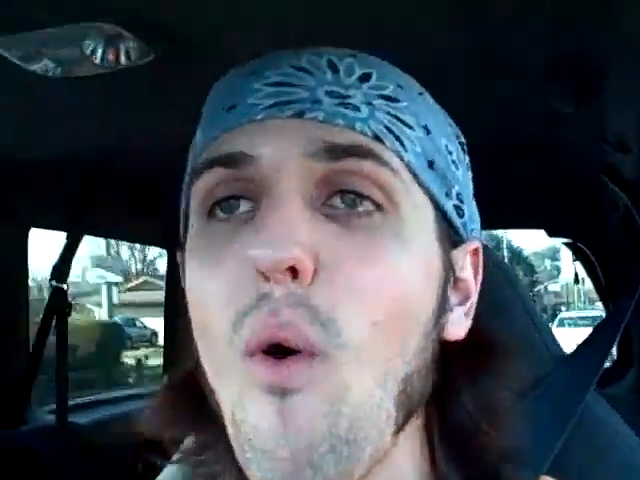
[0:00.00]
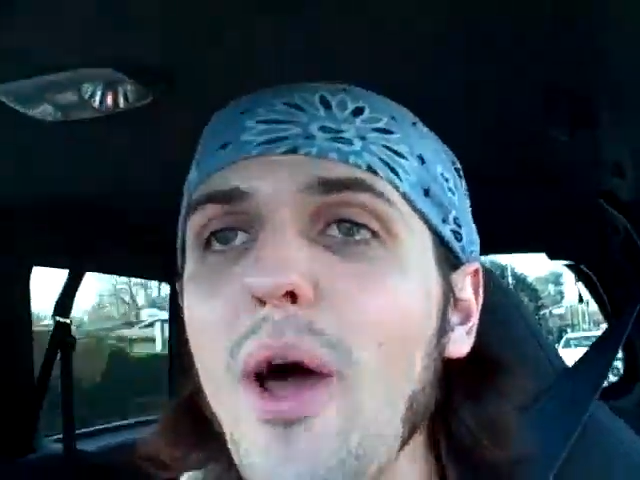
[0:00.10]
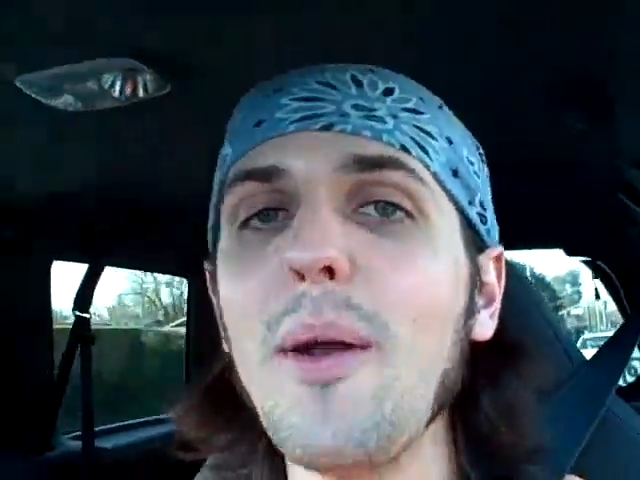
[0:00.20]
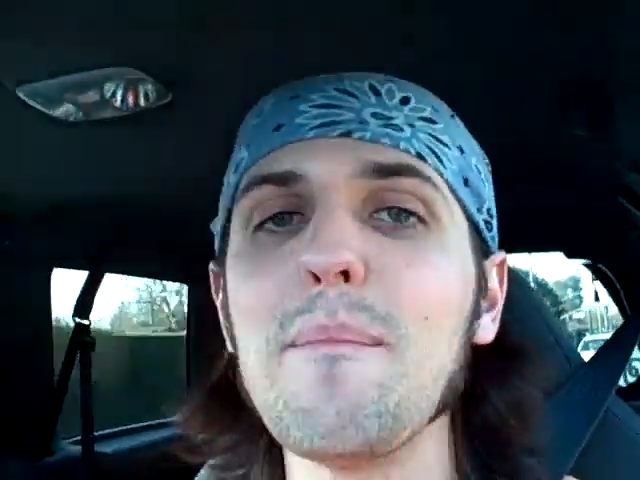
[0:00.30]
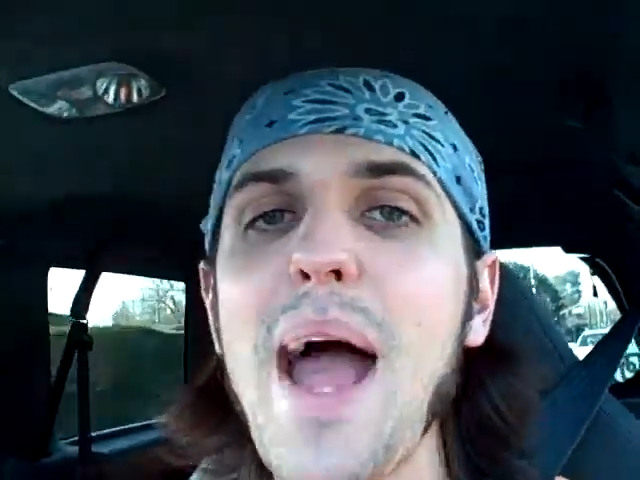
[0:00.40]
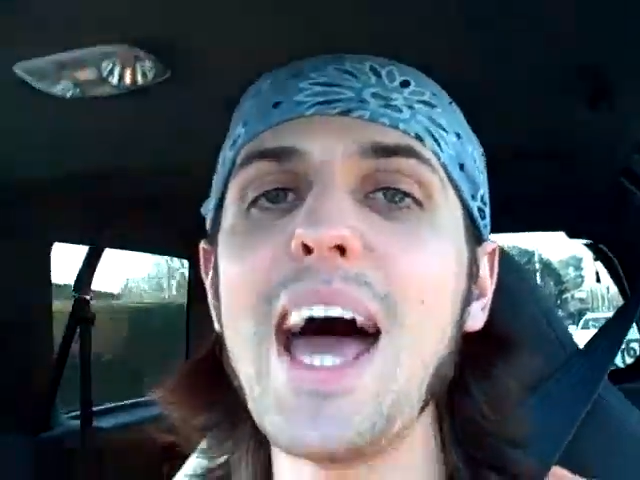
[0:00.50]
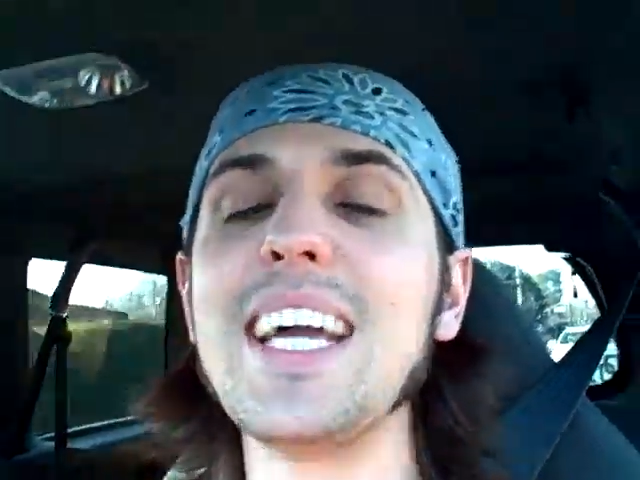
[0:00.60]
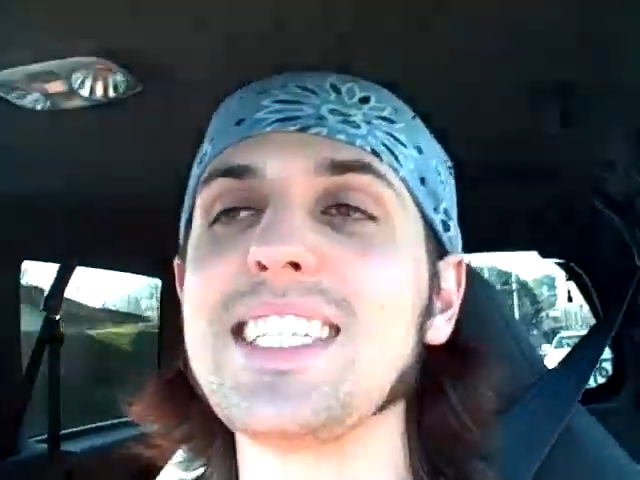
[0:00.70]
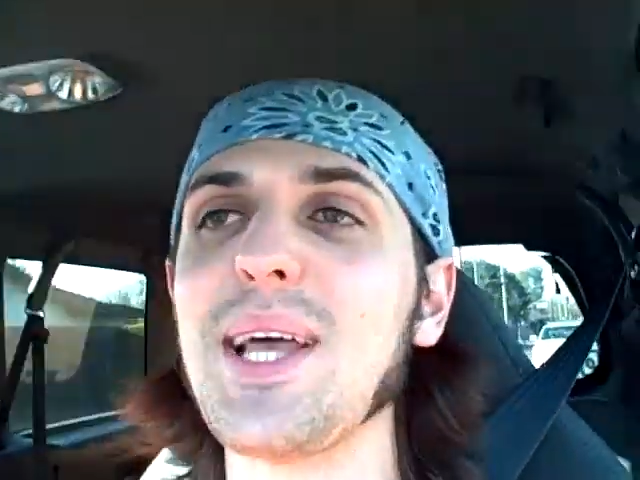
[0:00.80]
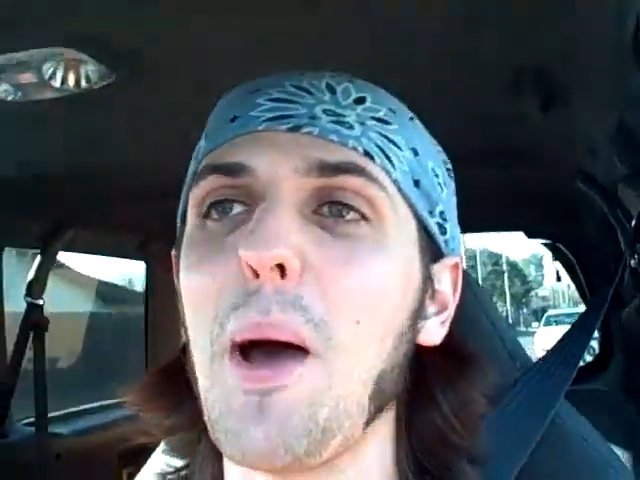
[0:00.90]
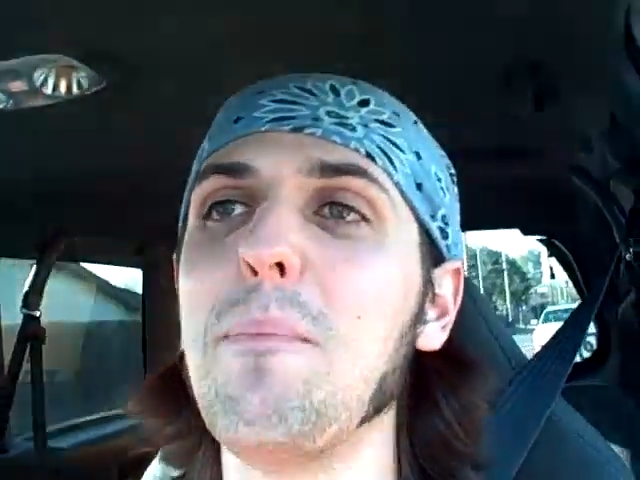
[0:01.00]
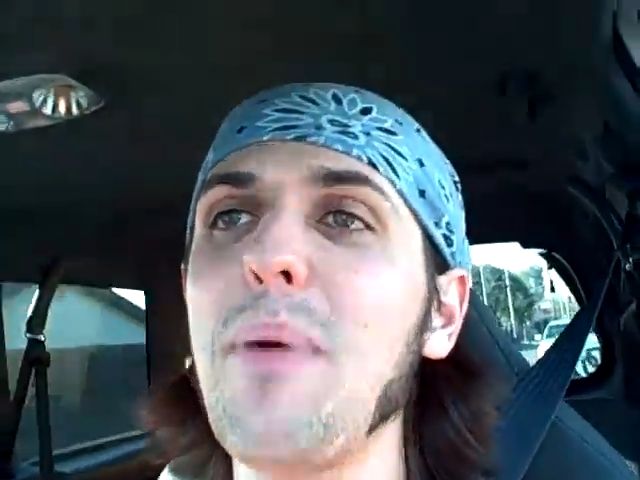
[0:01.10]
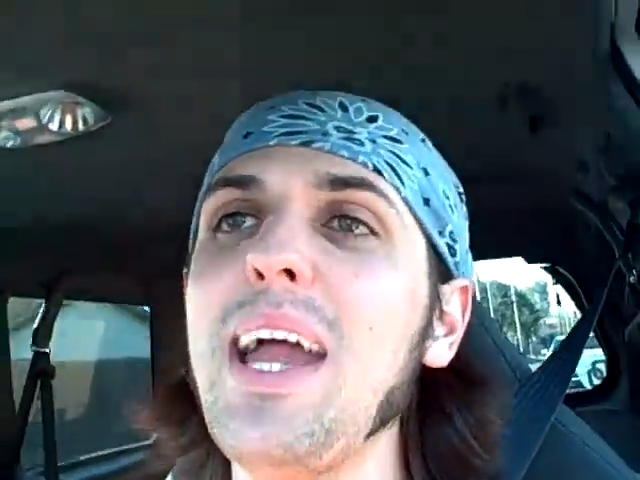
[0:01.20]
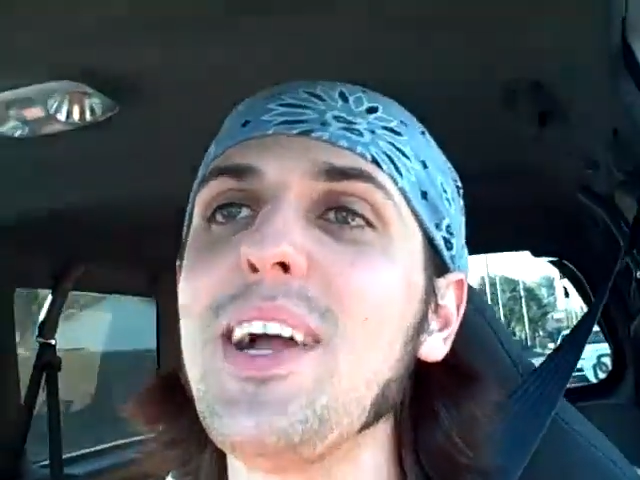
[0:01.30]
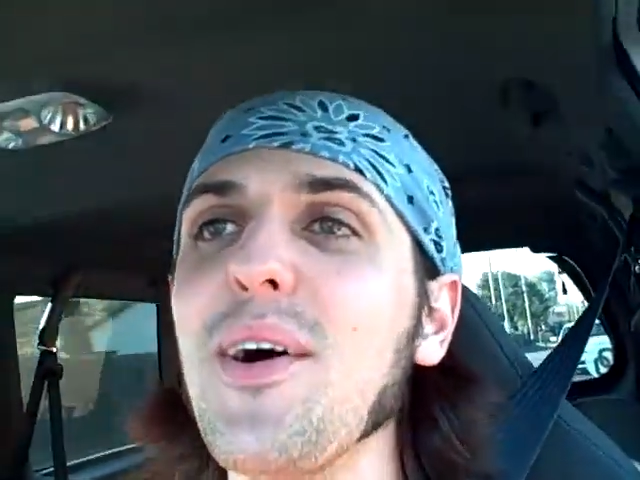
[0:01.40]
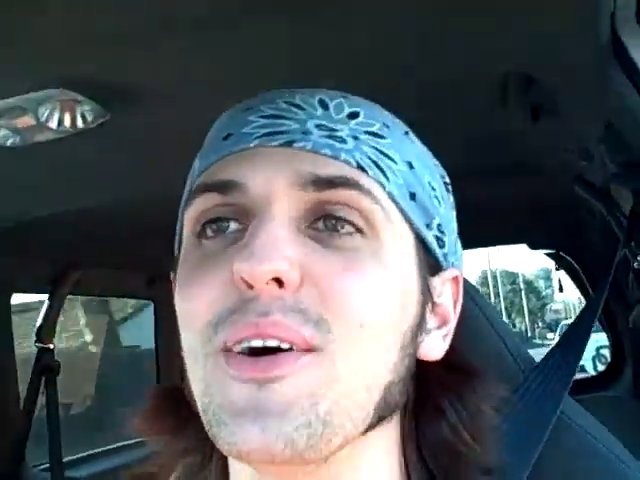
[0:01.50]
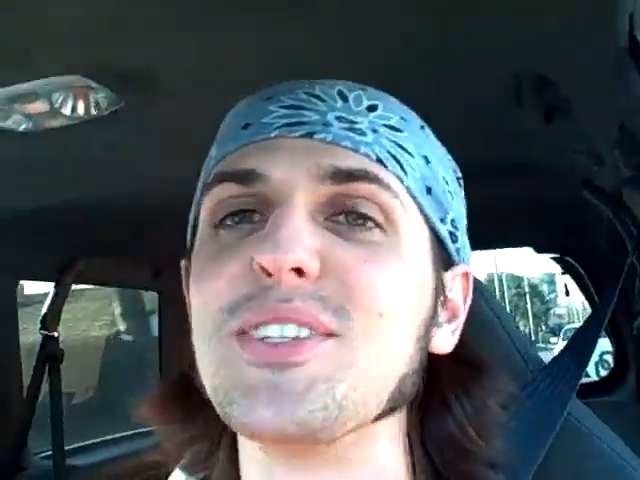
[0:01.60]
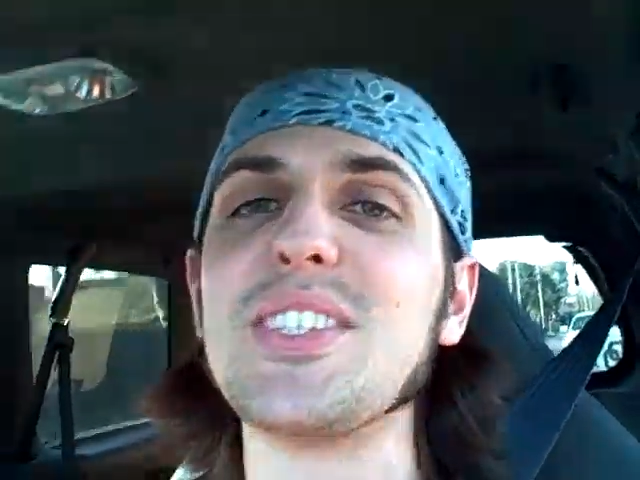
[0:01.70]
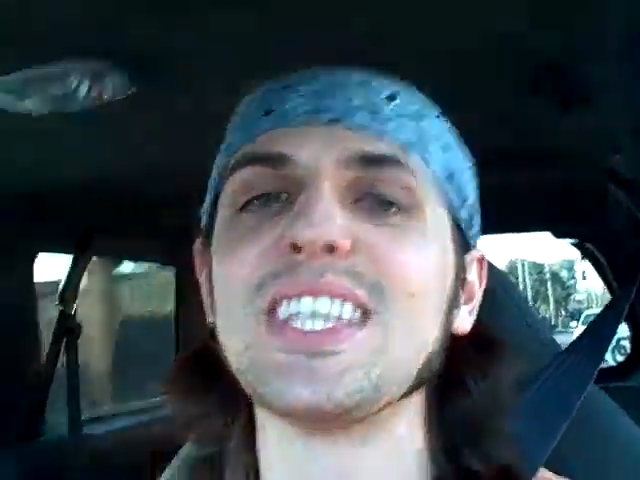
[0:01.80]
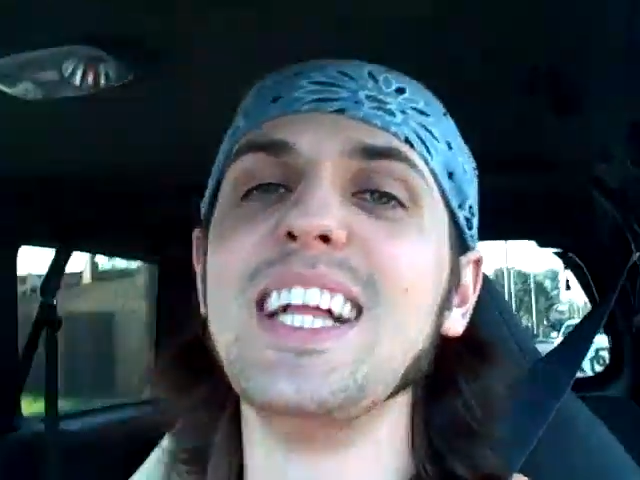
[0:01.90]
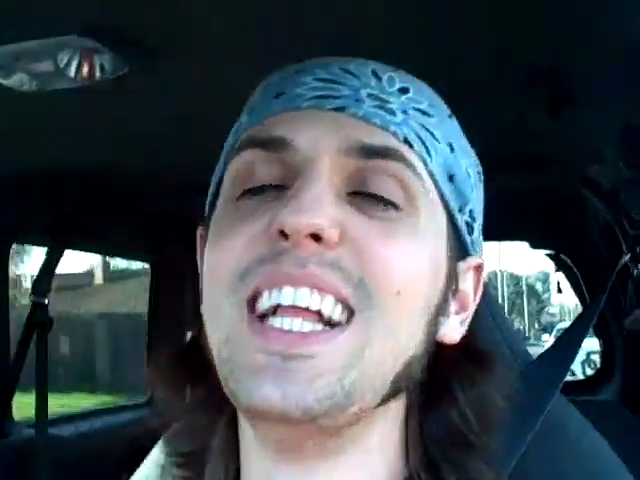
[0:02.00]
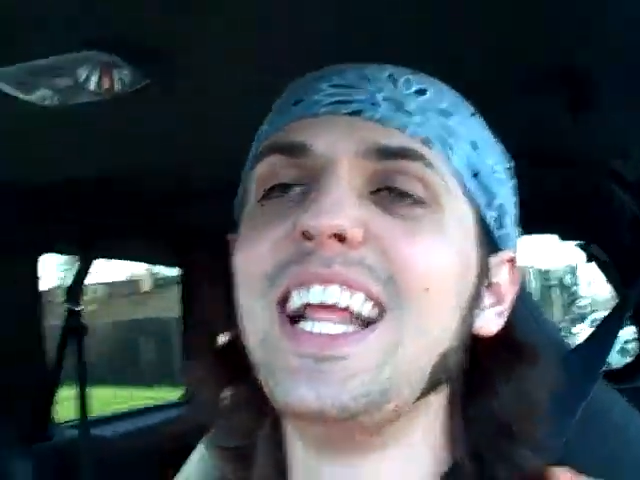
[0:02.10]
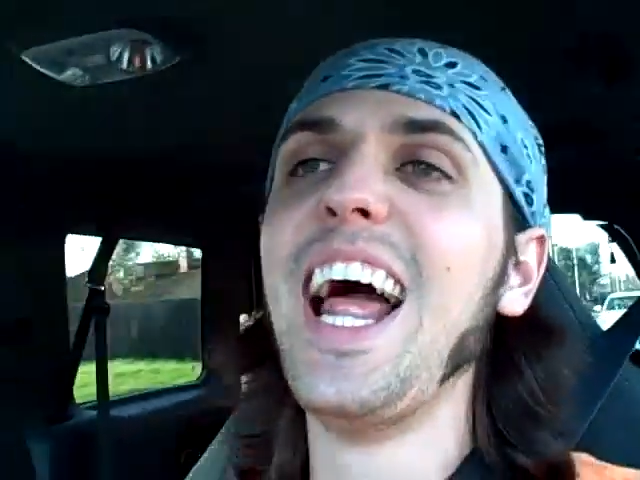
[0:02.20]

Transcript: 400 bags of bagels.